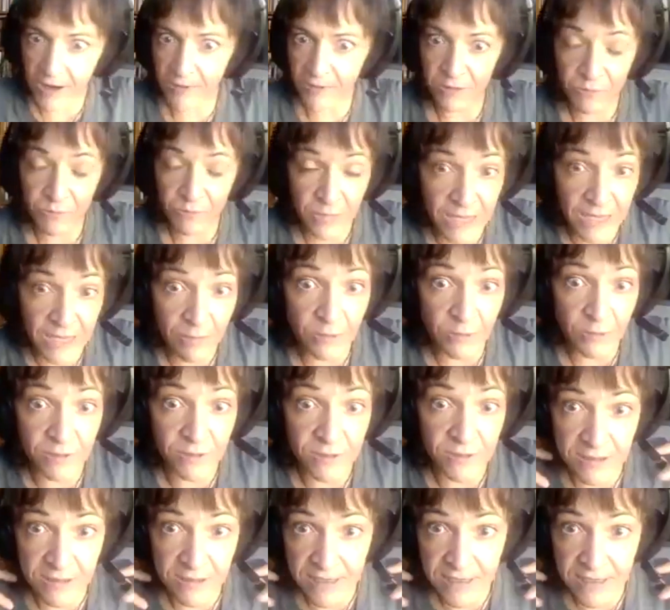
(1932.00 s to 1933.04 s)
and be able
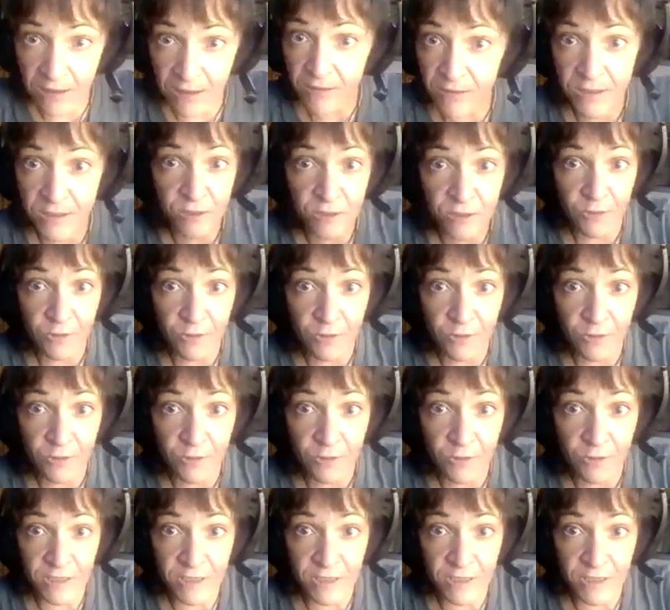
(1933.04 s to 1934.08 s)
to tell the story.
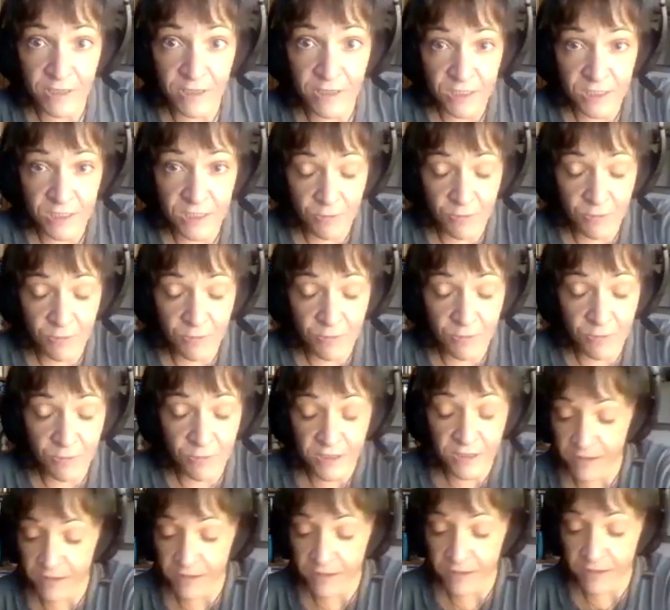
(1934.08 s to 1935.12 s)
It's one
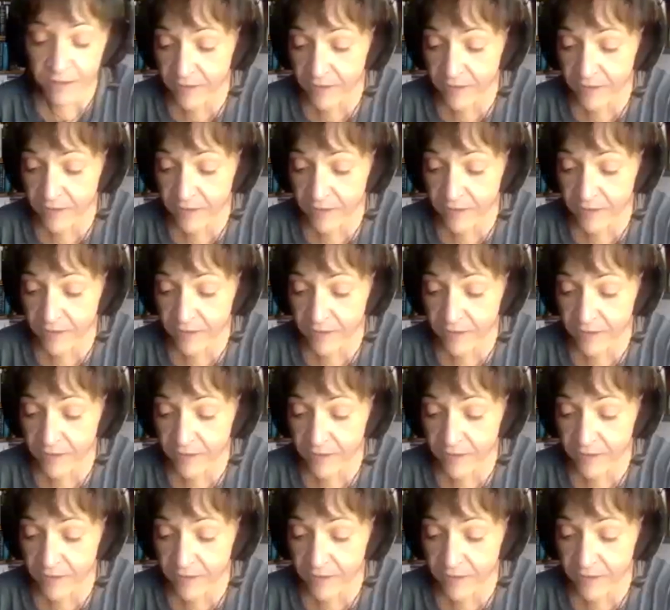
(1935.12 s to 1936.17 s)
of the things I learned
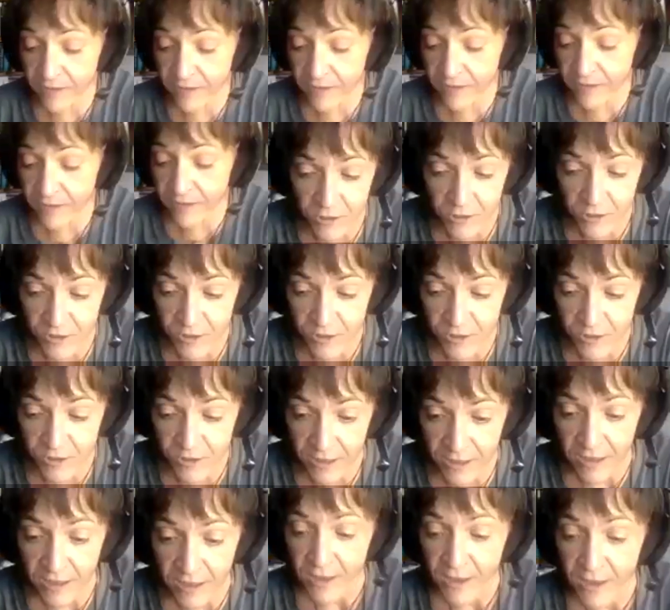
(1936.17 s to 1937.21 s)
from the birth doula training
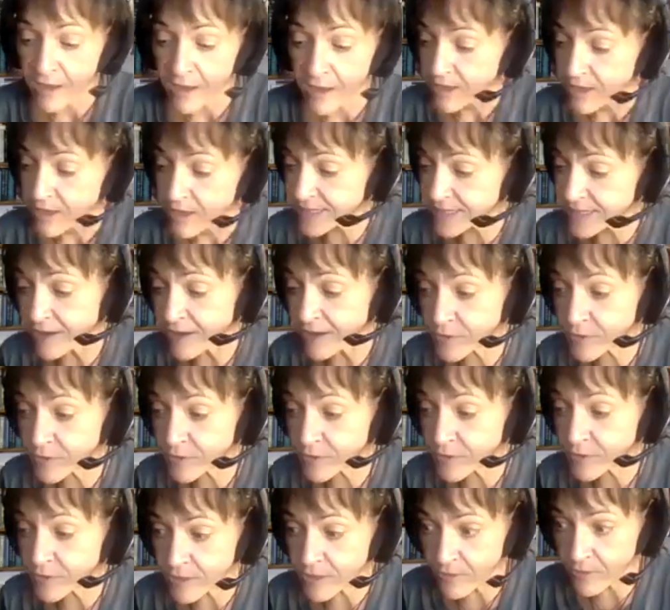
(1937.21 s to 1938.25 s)
is after
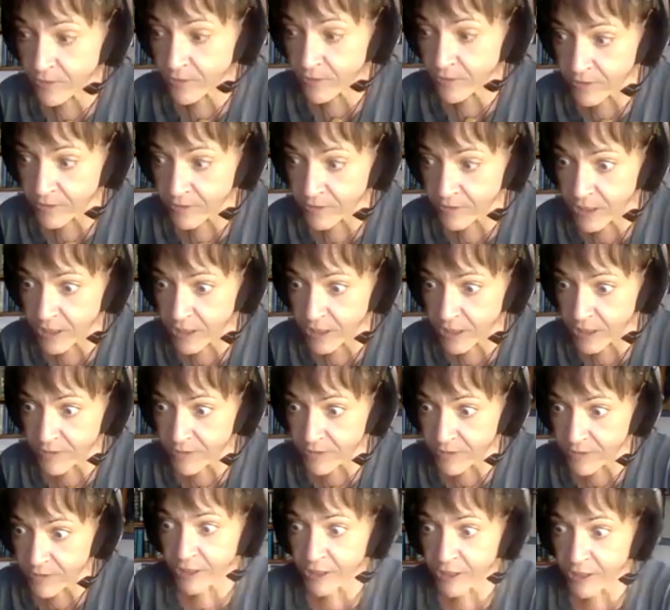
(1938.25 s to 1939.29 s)
it's over, it was a
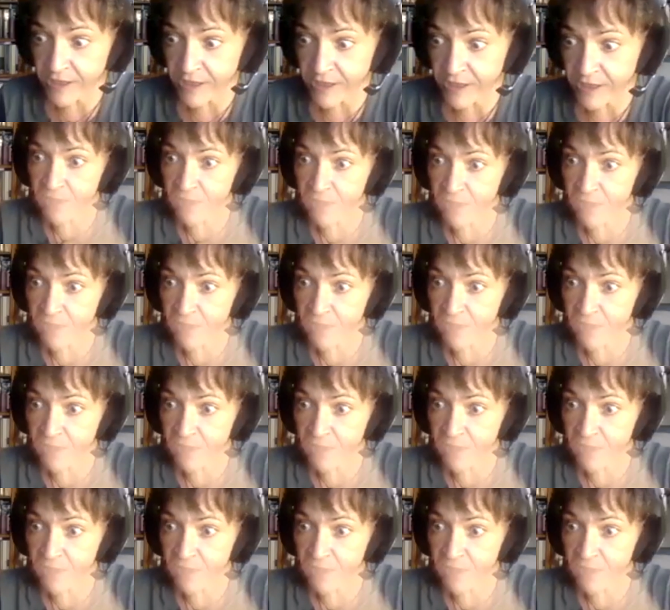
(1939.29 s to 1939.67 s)
bunch of chaotic